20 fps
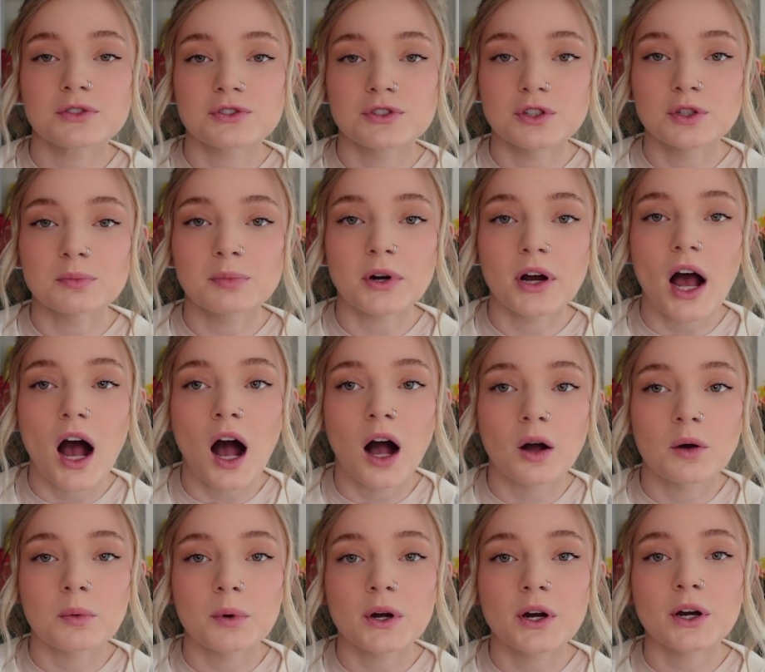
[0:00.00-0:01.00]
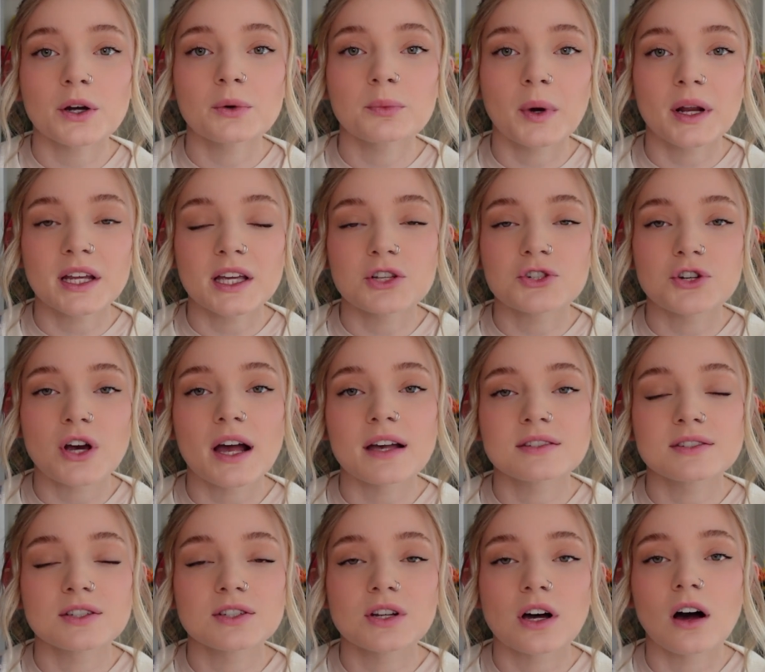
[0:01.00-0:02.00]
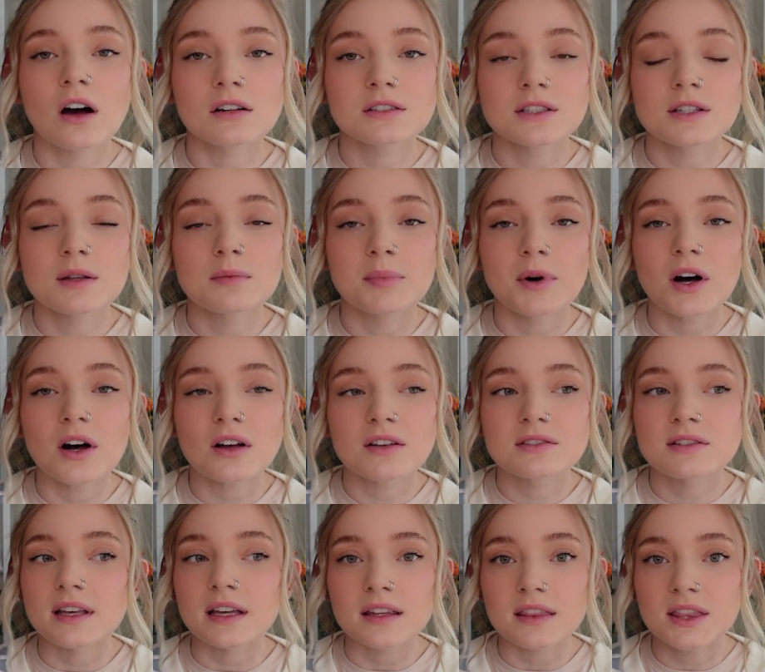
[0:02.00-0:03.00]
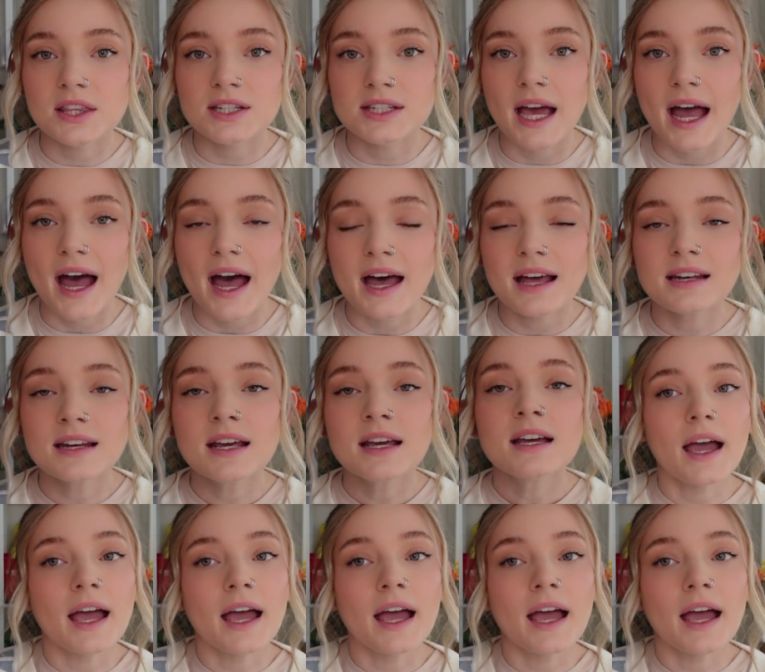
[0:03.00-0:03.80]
super awkward when he tries to talk to the boss, like the dad.